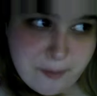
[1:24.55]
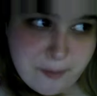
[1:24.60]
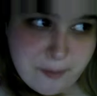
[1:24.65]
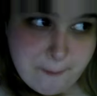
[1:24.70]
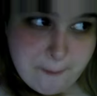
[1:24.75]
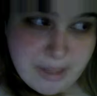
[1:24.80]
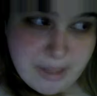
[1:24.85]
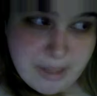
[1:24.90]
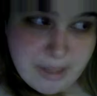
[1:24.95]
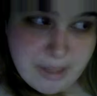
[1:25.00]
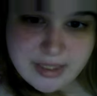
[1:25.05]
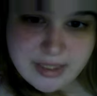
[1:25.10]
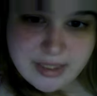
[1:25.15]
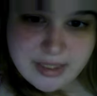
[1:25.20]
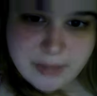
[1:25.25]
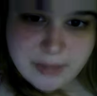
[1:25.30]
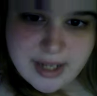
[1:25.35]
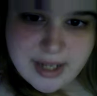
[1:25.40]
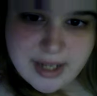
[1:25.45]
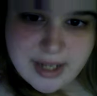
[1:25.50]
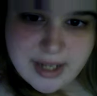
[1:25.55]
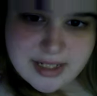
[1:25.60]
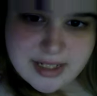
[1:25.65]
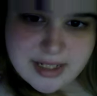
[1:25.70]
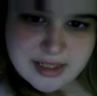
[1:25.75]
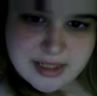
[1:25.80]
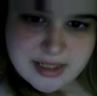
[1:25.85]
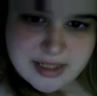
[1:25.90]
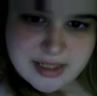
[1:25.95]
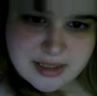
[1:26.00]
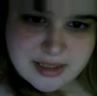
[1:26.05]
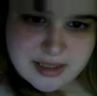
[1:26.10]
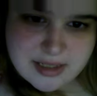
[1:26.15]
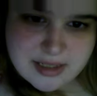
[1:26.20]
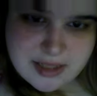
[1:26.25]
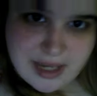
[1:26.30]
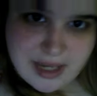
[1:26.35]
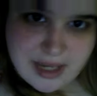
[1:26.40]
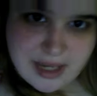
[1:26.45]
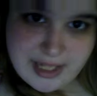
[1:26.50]
body-wise,
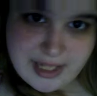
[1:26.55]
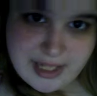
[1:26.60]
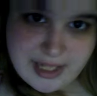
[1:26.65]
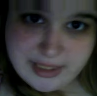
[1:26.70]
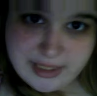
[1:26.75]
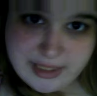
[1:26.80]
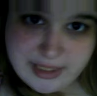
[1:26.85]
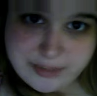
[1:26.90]
I hate it.